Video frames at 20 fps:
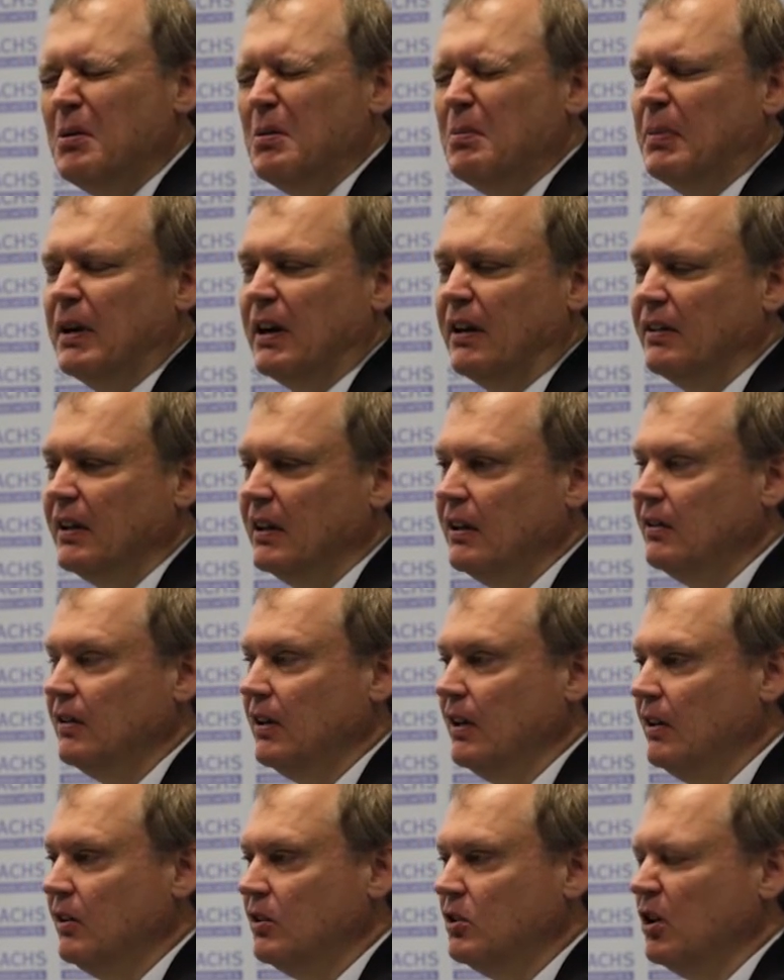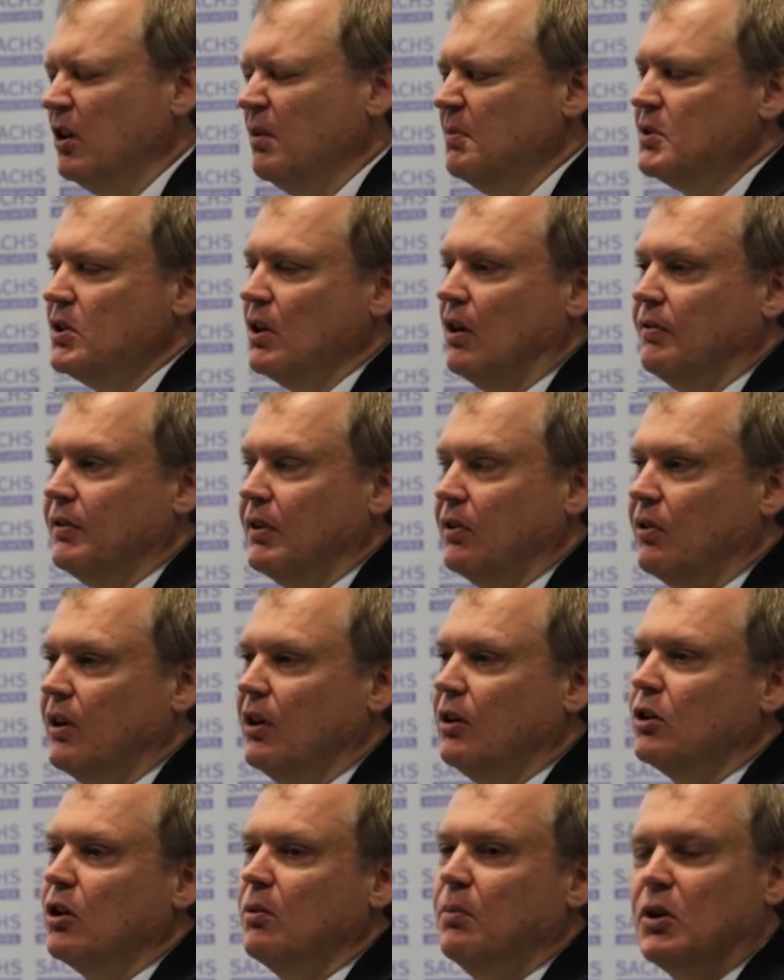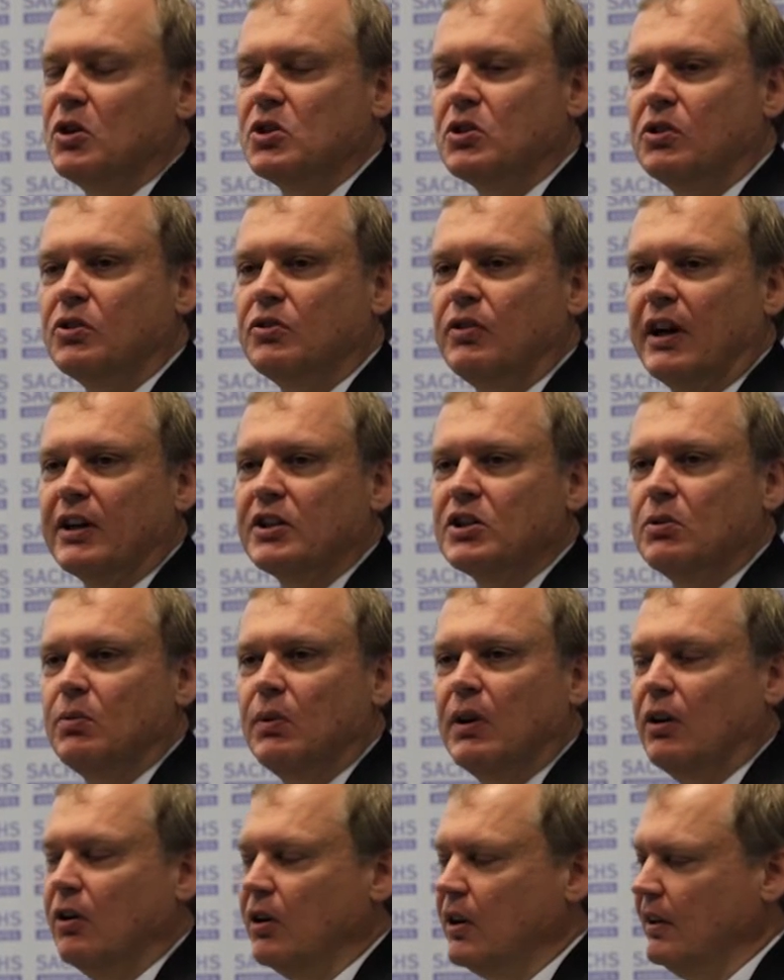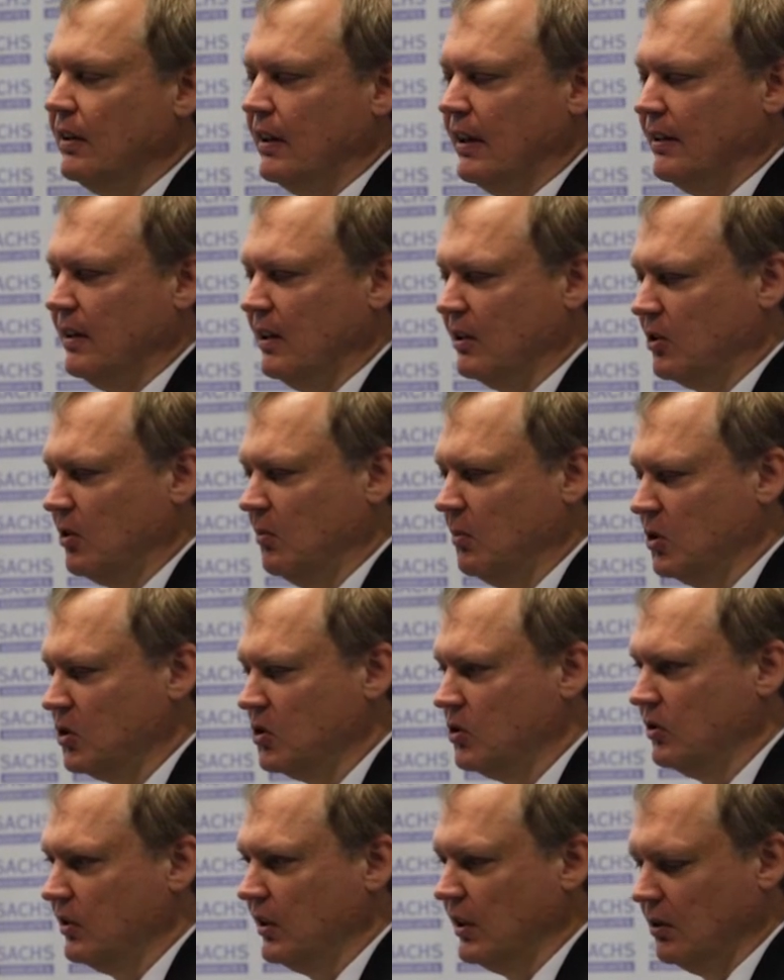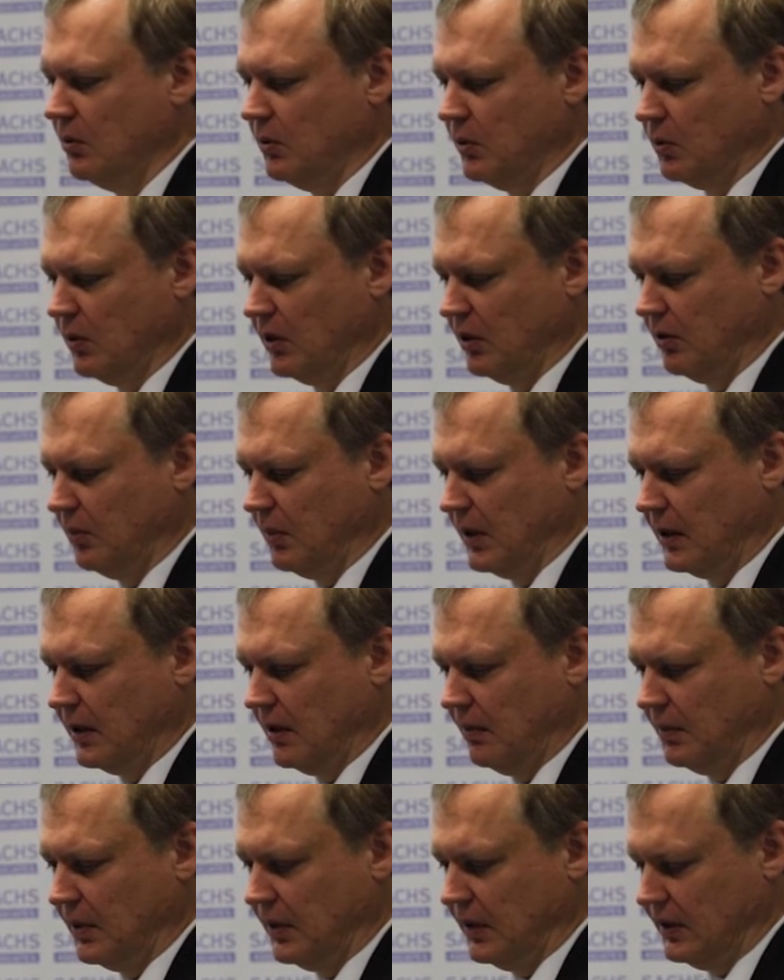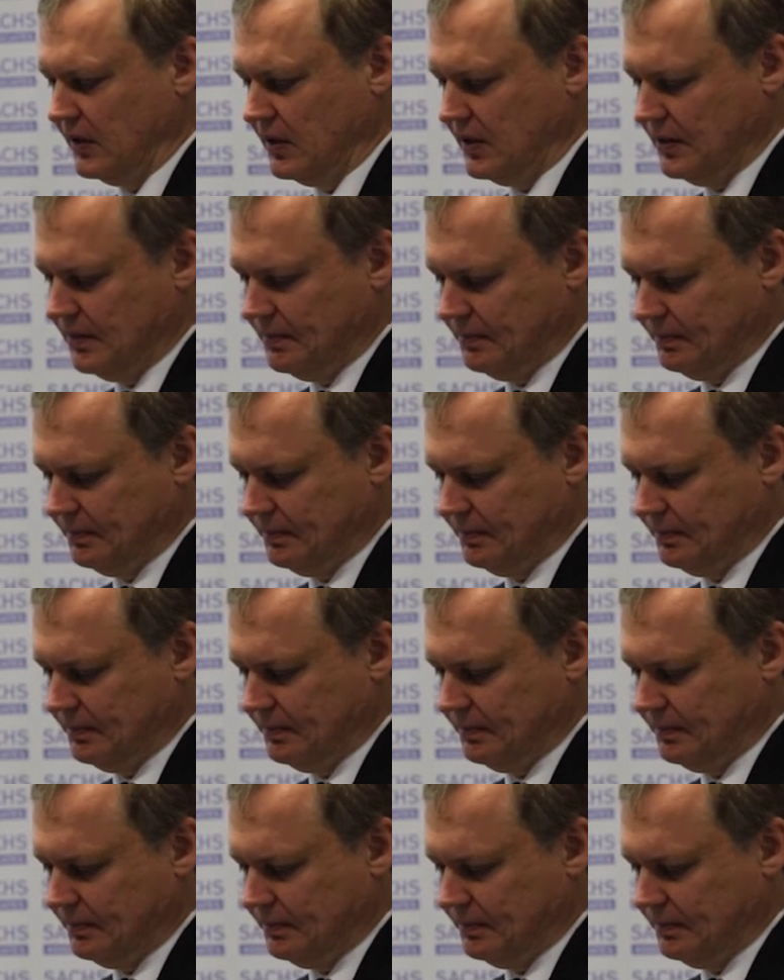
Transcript: But I think in terms of the real commercial traction, we are looking at that commercial deal with one of the big companies.